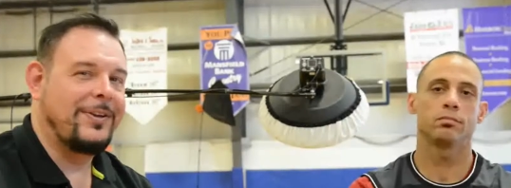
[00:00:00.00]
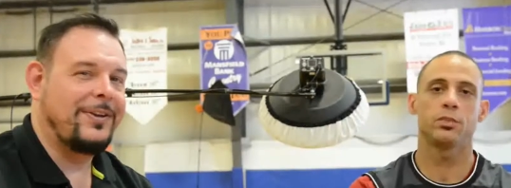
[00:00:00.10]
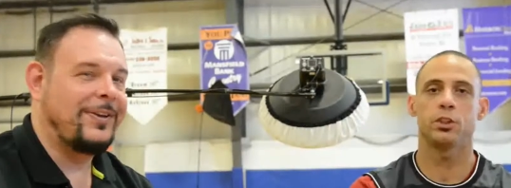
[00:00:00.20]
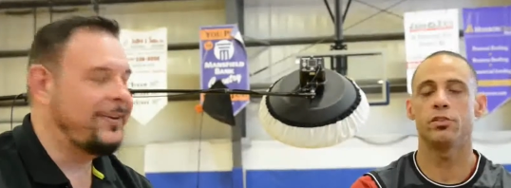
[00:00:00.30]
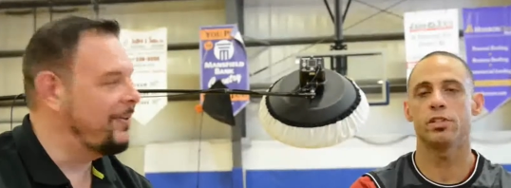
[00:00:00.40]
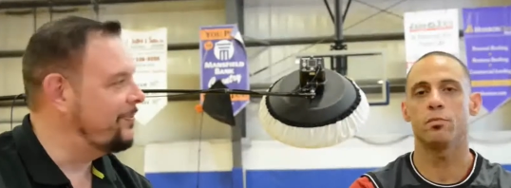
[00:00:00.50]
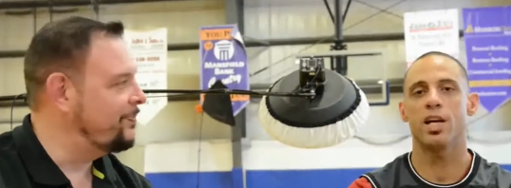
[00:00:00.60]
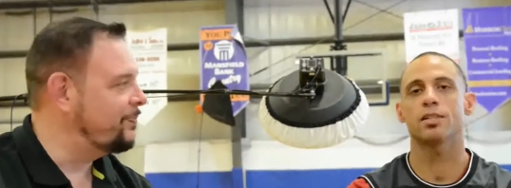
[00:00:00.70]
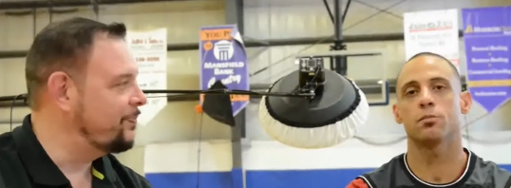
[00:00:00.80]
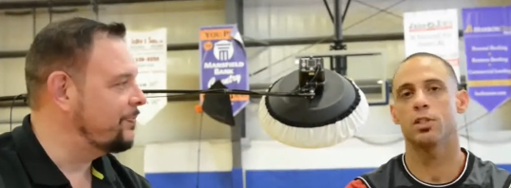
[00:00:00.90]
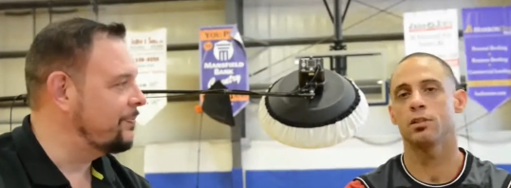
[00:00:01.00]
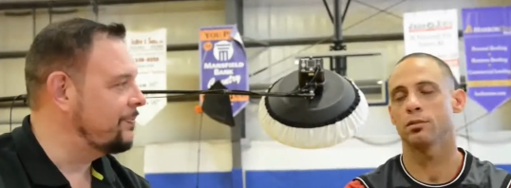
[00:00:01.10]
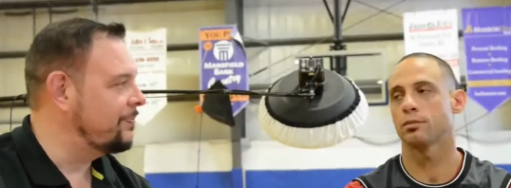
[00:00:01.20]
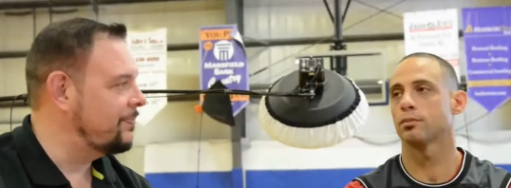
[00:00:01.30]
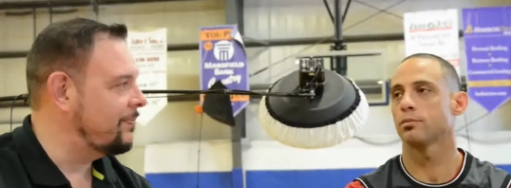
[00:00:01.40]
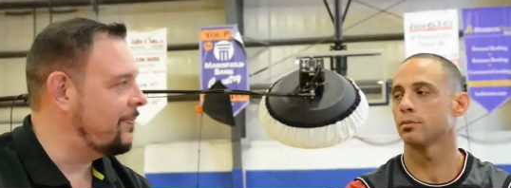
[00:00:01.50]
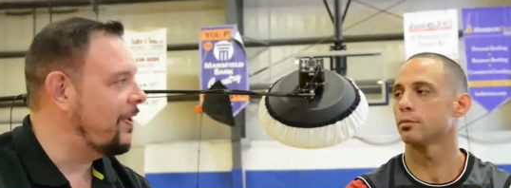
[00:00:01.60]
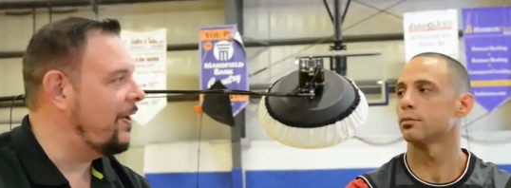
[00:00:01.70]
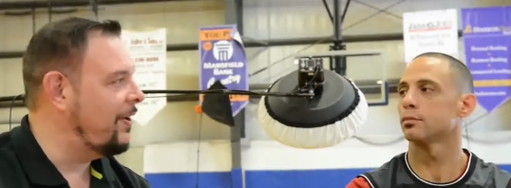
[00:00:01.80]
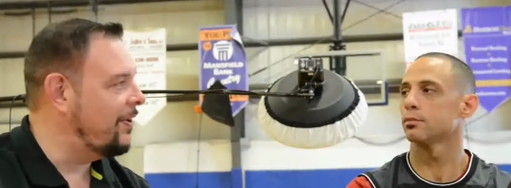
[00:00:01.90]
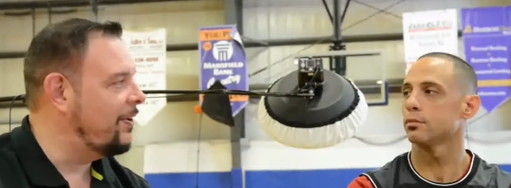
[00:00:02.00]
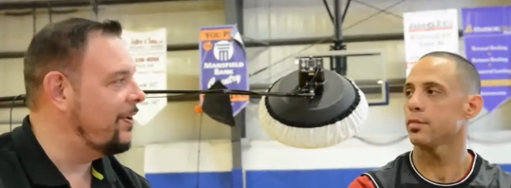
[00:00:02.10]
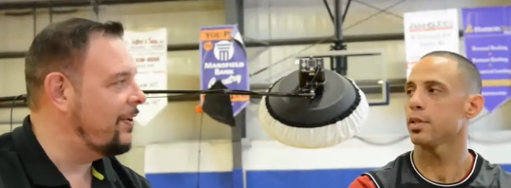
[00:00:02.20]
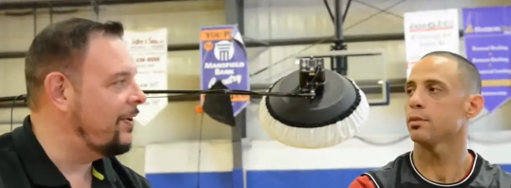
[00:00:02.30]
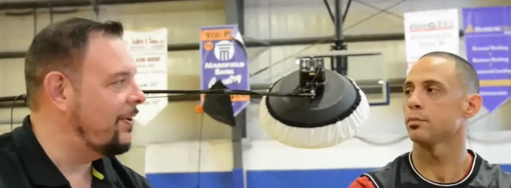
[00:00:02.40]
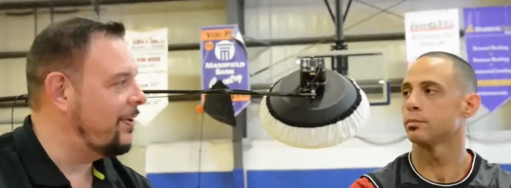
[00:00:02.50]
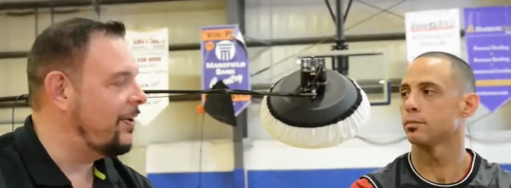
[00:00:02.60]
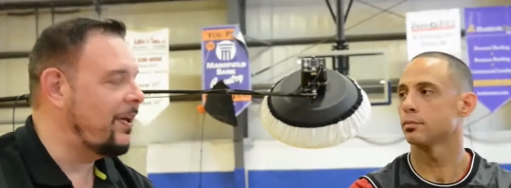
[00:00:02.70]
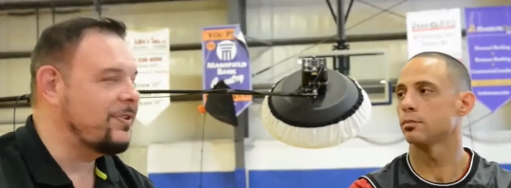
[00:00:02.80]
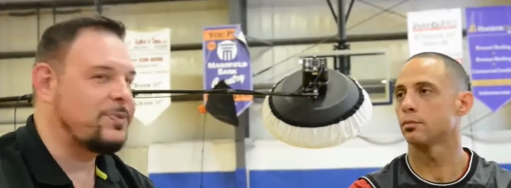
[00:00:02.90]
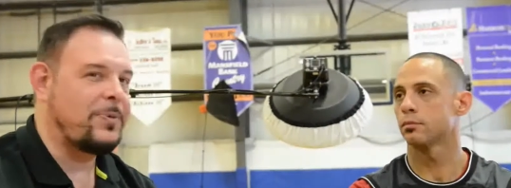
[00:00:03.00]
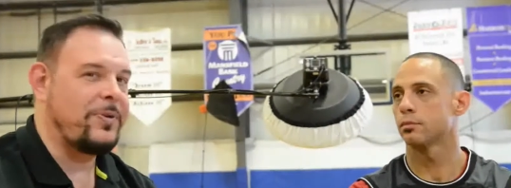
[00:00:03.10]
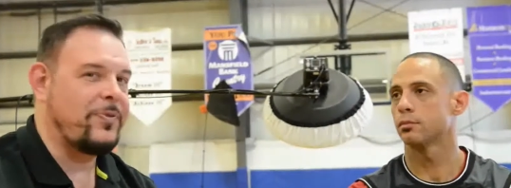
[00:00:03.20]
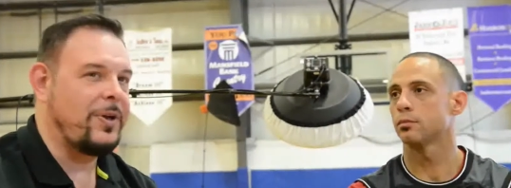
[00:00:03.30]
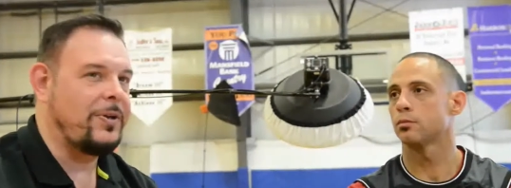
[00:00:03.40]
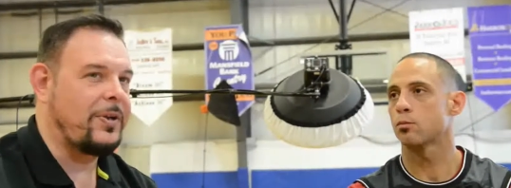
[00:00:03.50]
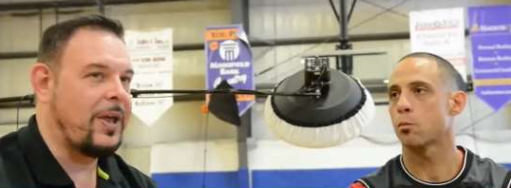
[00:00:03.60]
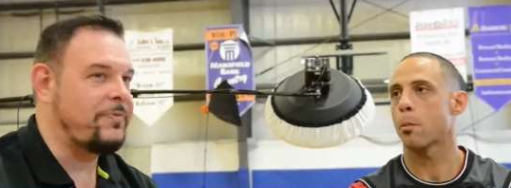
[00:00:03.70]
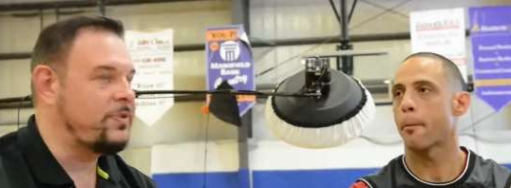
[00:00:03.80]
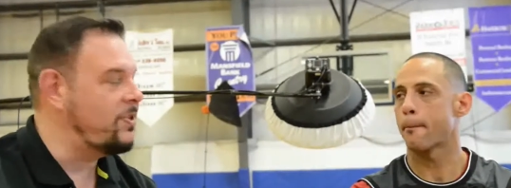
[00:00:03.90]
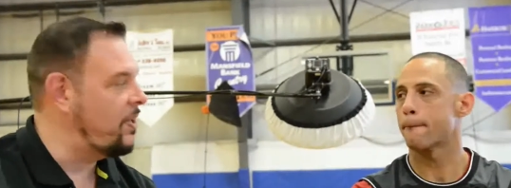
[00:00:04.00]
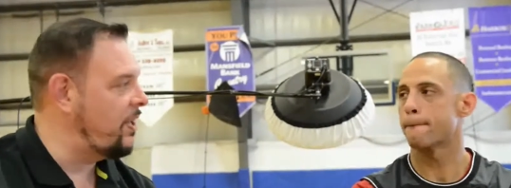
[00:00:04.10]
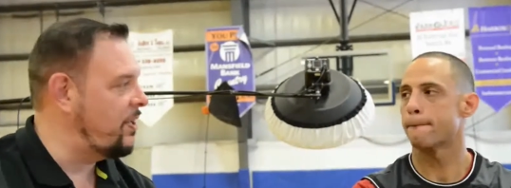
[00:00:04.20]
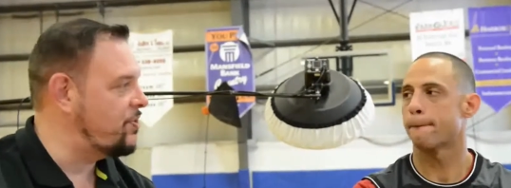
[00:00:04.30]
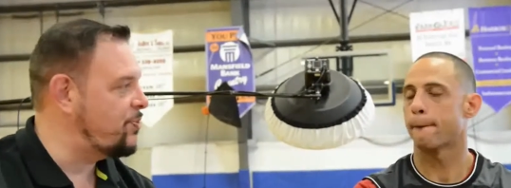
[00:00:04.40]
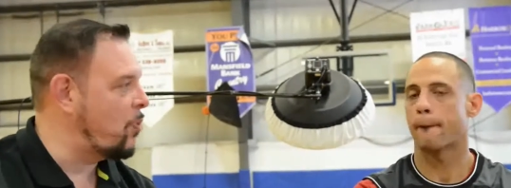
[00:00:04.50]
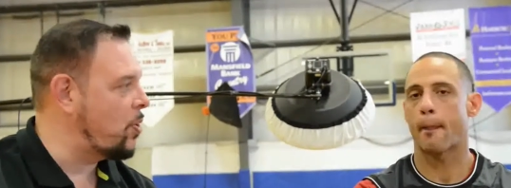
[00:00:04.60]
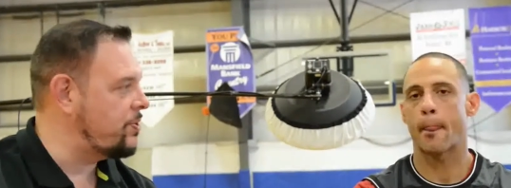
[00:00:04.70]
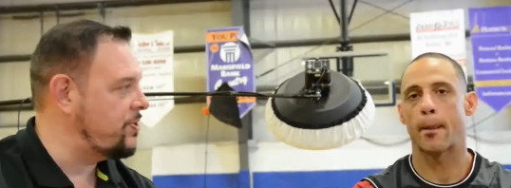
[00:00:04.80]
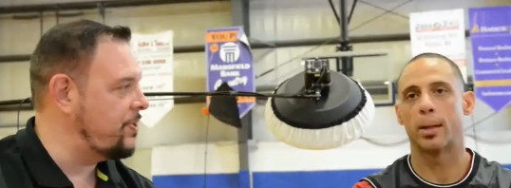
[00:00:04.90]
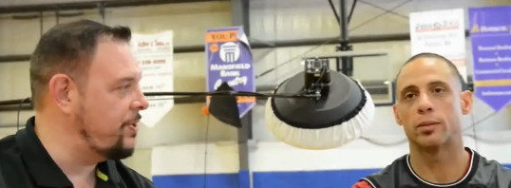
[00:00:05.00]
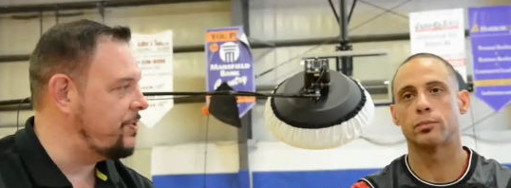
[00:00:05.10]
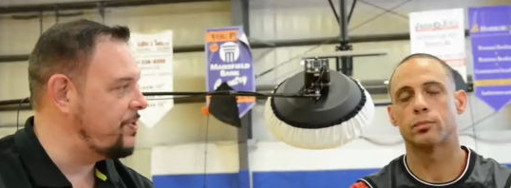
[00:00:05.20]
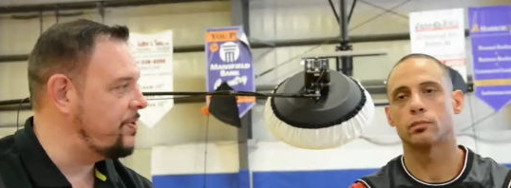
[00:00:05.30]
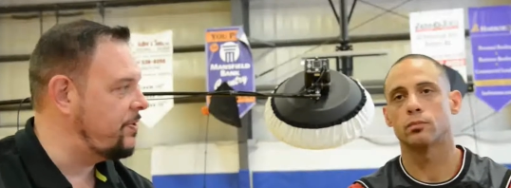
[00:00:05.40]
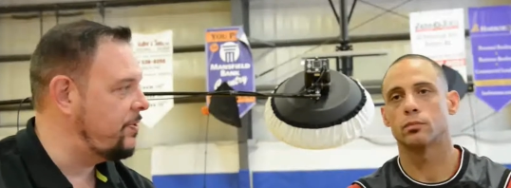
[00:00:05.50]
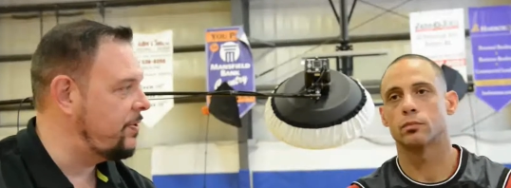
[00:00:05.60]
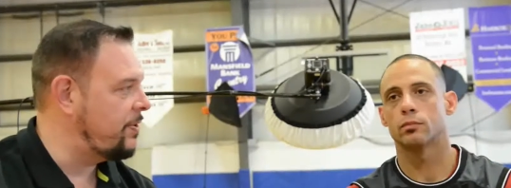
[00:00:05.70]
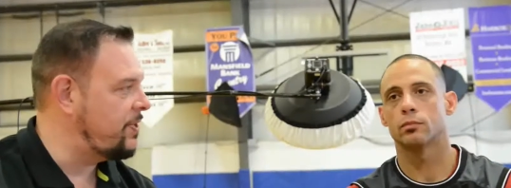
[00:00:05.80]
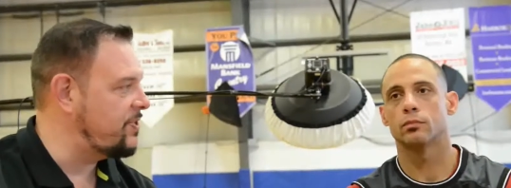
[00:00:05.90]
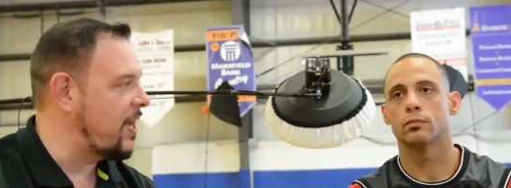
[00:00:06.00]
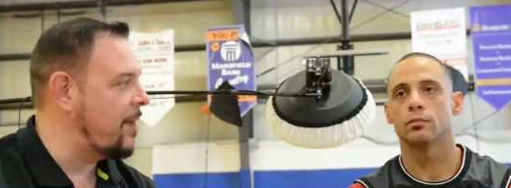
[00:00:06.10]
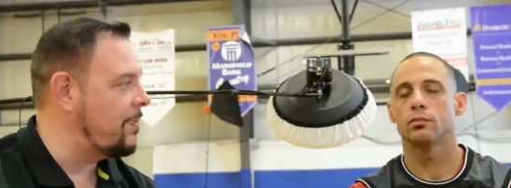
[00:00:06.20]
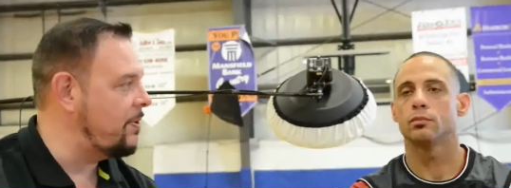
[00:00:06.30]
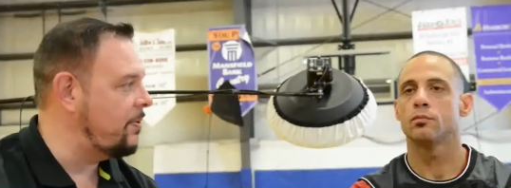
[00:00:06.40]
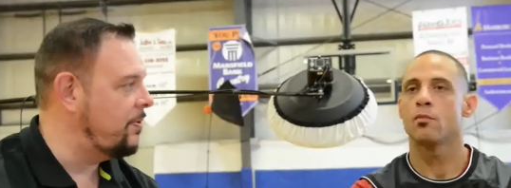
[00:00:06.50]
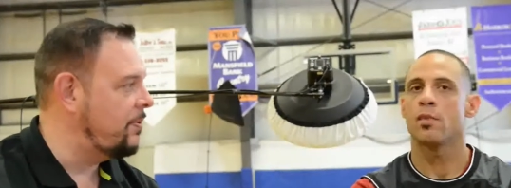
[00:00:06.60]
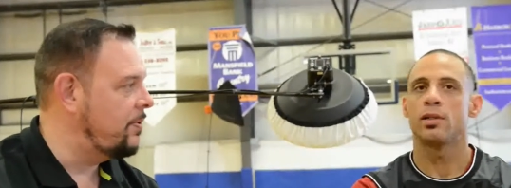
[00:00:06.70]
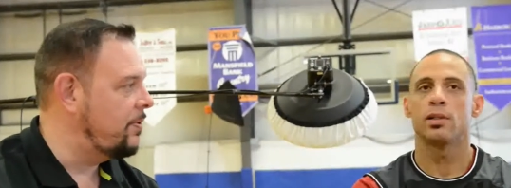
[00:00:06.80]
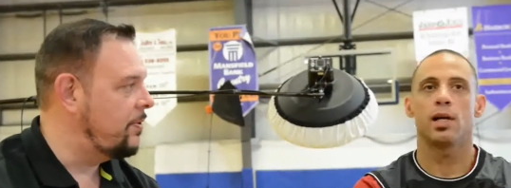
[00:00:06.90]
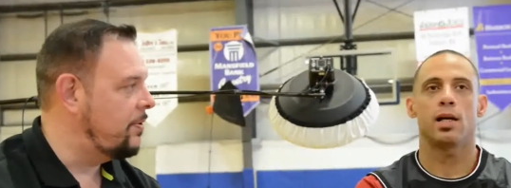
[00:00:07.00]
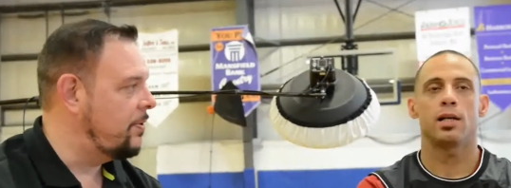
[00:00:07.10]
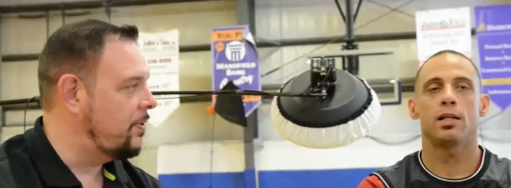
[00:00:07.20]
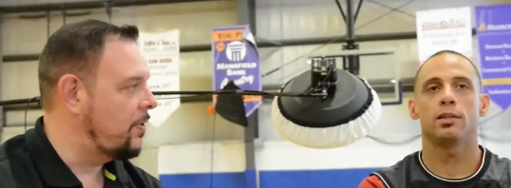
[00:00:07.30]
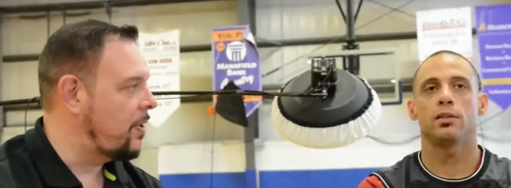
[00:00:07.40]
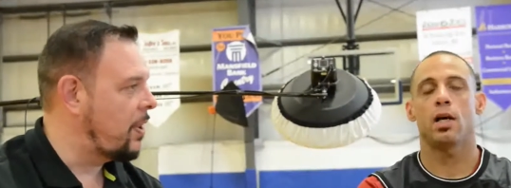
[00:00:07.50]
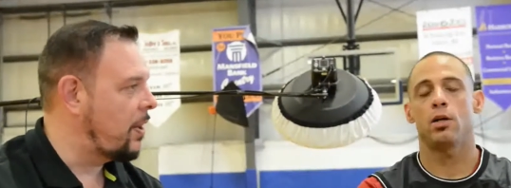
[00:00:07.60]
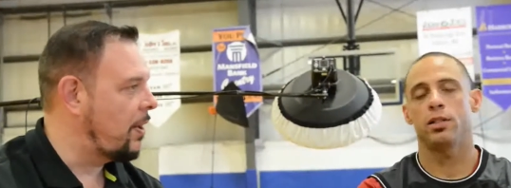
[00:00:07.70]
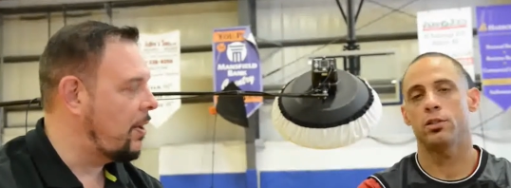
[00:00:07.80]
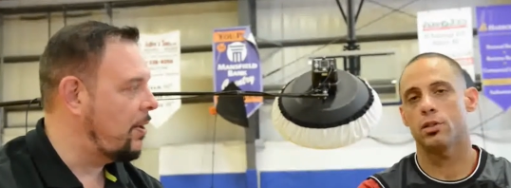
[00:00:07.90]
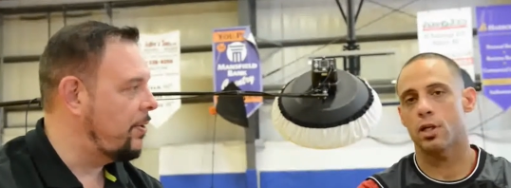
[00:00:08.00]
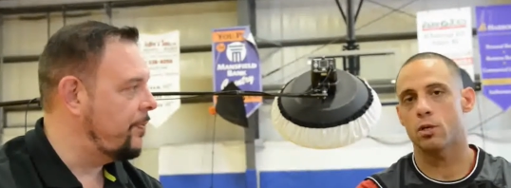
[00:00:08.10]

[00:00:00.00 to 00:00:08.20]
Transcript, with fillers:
Speaker 1: shooting some basketball. Yeah.
Speaker 2: Yeah. Yeah, it's pretty fun. Have you done any sports since this happened?
Speaker 1: I, I do a lot